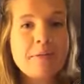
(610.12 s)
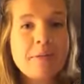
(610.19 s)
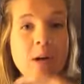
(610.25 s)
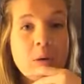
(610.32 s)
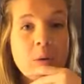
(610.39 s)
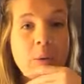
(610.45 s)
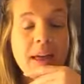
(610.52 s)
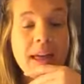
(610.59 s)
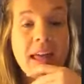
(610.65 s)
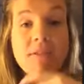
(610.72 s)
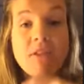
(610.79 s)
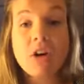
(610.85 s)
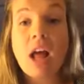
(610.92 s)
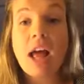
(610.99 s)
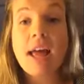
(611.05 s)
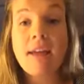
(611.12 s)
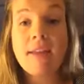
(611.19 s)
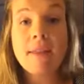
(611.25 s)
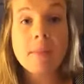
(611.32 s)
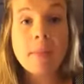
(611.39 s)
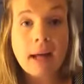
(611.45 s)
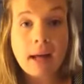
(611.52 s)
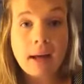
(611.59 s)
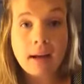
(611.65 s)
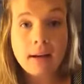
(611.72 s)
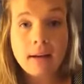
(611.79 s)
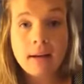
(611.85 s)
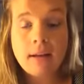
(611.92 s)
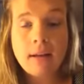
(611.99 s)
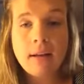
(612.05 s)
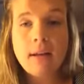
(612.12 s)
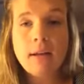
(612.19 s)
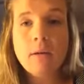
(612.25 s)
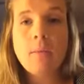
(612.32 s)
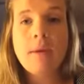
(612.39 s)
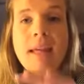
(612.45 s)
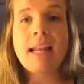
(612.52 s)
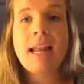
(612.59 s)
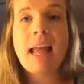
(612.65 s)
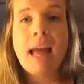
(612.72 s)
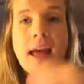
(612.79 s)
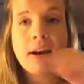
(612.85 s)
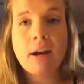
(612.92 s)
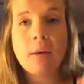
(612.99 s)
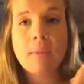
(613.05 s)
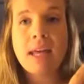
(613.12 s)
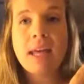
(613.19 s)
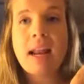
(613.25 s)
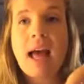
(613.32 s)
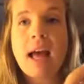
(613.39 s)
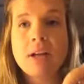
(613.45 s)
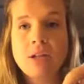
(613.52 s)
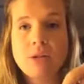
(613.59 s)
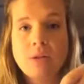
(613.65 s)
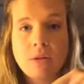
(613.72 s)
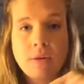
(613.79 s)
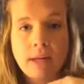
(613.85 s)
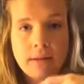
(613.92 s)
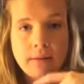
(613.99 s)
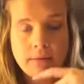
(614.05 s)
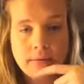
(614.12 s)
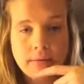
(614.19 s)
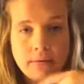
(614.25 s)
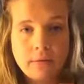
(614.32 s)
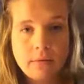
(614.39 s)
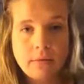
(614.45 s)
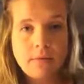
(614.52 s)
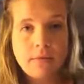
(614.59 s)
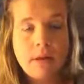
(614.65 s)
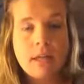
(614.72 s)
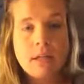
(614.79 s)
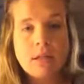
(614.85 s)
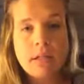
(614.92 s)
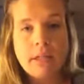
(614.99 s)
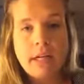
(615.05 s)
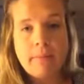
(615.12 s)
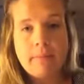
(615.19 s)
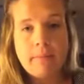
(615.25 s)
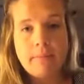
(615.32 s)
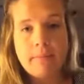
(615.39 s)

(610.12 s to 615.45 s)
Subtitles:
real quick, if you're not in the pod, we can add you to it for Instagram.